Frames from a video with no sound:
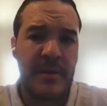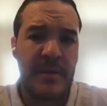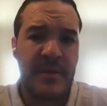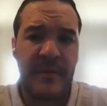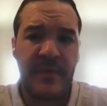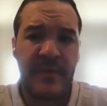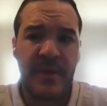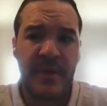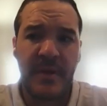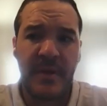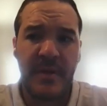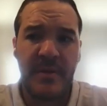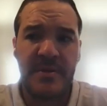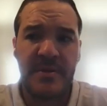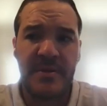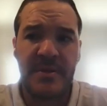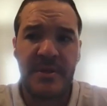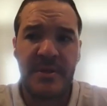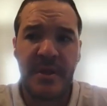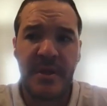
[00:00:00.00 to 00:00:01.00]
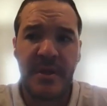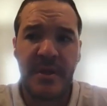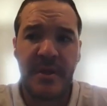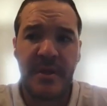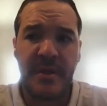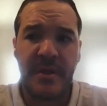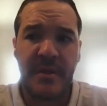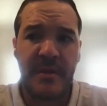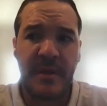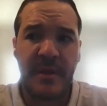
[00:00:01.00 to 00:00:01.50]
Yeah, definitely. It's
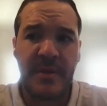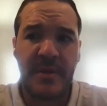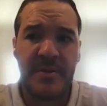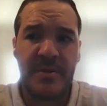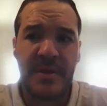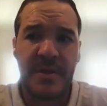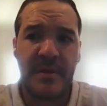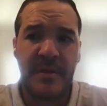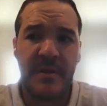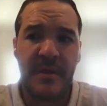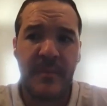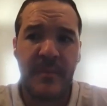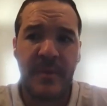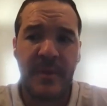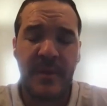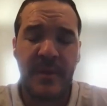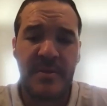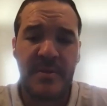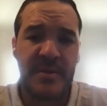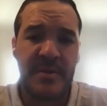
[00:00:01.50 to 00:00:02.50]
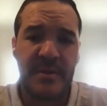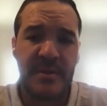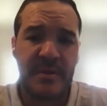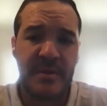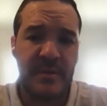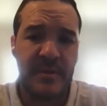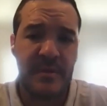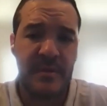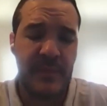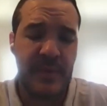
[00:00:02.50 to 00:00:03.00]
like you said, I mean, that's the
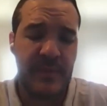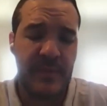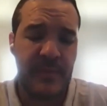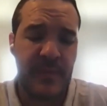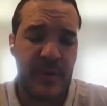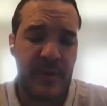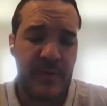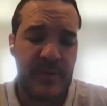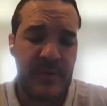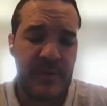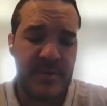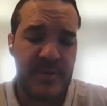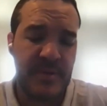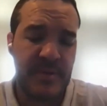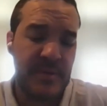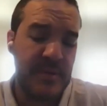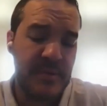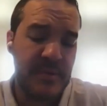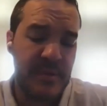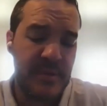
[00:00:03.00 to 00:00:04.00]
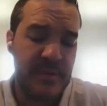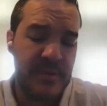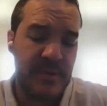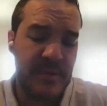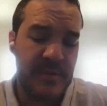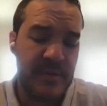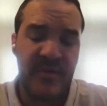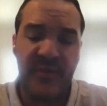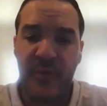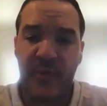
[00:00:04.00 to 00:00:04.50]
big part of it too.
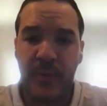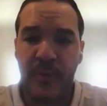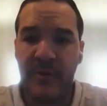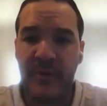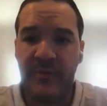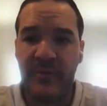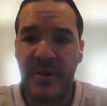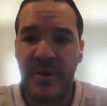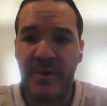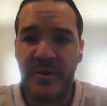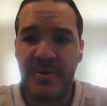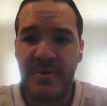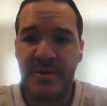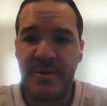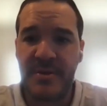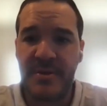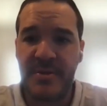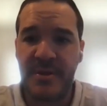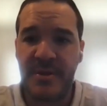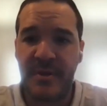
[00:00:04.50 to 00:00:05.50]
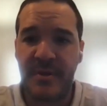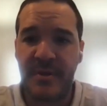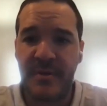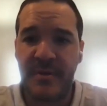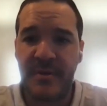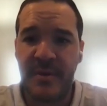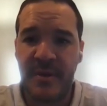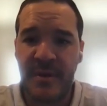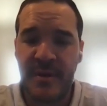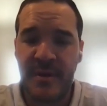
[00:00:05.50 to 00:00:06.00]
It's formative years. And
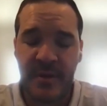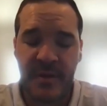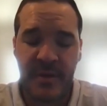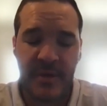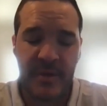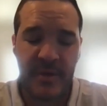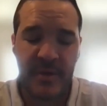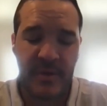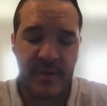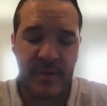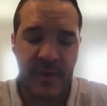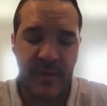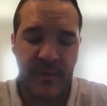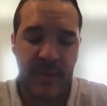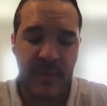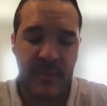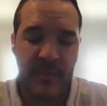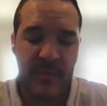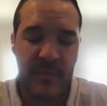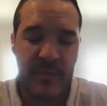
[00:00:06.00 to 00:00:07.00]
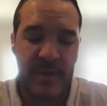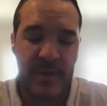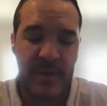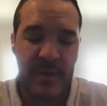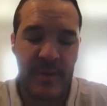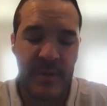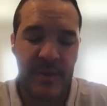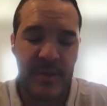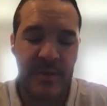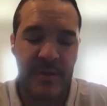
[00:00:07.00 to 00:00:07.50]
so, I remember
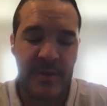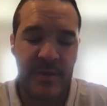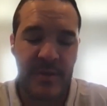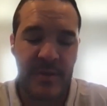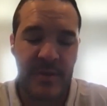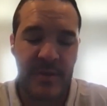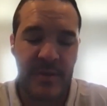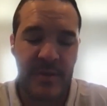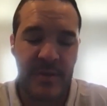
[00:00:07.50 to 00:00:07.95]
being in and